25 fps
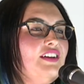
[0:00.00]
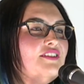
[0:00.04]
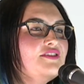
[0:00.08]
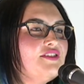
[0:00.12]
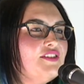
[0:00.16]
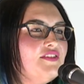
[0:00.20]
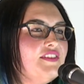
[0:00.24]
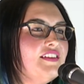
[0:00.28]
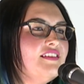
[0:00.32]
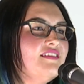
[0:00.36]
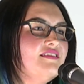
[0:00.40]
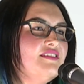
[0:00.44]

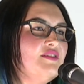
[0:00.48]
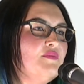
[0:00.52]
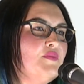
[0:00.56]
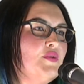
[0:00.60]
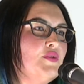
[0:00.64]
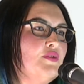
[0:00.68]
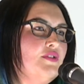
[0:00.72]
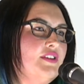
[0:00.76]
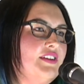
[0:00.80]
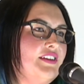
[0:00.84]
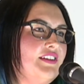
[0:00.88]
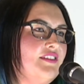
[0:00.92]
So this is
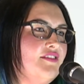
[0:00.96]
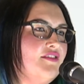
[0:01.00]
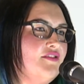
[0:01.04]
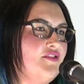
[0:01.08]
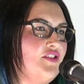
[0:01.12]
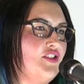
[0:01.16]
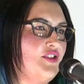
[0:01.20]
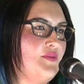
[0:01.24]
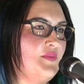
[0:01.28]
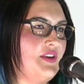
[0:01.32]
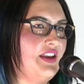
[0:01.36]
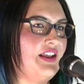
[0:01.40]
important in
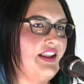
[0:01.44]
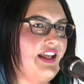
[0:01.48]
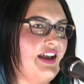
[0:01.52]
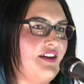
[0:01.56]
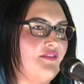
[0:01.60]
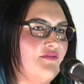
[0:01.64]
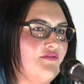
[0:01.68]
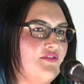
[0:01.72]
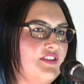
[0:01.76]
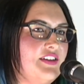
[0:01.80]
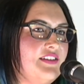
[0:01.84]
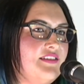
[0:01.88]
determining
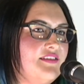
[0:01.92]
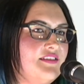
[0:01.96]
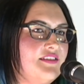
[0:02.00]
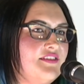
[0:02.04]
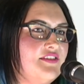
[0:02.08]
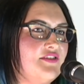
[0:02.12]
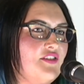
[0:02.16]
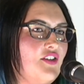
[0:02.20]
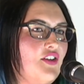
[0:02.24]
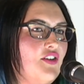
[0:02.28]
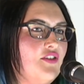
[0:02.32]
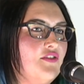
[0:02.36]
our
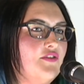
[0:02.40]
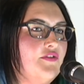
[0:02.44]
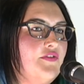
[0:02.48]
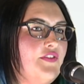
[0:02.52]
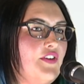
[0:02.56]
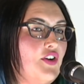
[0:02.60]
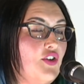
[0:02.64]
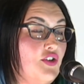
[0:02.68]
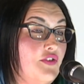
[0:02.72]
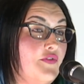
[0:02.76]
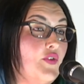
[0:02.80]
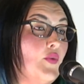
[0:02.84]
risks of
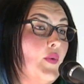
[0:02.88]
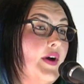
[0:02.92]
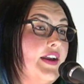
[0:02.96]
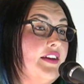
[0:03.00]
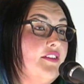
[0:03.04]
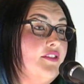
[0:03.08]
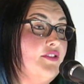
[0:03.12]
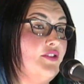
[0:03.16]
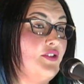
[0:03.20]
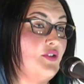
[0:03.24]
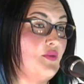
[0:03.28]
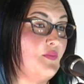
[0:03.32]
overweight
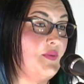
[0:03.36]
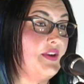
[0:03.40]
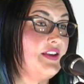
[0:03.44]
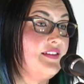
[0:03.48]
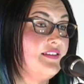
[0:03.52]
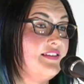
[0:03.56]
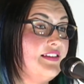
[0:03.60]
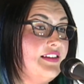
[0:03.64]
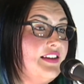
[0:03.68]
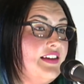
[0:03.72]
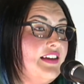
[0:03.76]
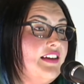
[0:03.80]
and
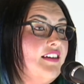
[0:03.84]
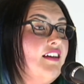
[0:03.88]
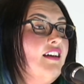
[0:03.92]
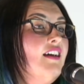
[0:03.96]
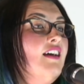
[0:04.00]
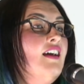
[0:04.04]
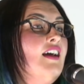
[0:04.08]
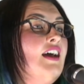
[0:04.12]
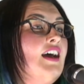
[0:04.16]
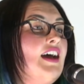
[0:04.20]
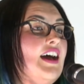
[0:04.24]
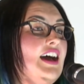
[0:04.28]
obesity,
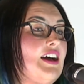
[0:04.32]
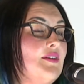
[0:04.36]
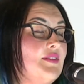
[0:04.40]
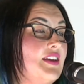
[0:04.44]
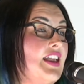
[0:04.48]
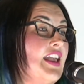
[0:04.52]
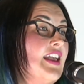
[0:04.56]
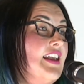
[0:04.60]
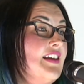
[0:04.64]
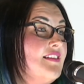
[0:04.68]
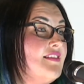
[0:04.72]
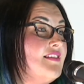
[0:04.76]
uh,
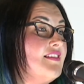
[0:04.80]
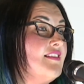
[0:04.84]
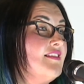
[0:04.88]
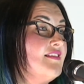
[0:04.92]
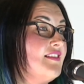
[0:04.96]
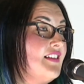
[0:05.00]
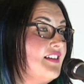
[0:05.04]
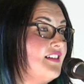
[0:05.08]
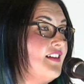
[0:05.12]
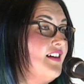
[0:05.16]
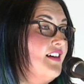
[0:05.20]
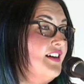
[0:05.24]
cancers
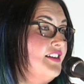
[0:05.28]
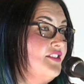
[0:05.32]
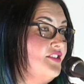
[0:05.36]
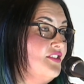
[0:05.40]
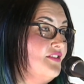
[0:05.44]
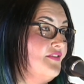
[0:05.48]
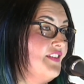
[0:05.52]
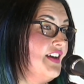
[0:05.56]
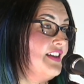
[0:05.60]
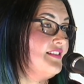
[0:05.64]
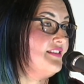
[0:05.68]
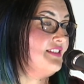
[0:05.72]
and
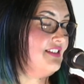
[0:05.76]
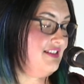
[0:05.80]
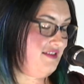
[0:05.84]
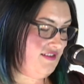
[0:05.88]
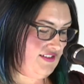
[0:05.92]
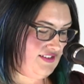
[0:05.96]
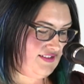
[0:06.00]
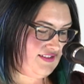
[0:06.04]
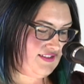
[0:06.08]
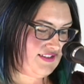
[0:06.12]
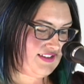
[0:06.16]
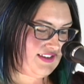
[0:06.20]

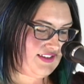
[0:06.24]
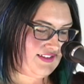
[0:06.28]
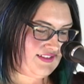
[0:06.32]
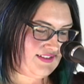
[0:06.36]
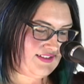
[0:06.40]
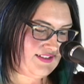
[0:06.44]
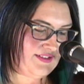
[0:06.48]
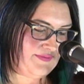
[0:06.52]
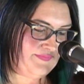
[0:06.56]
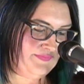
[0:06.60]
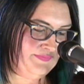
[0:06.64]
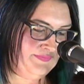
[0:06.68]
cardiovascular
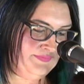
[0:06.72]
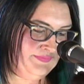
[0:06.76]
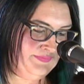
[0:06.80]
disease.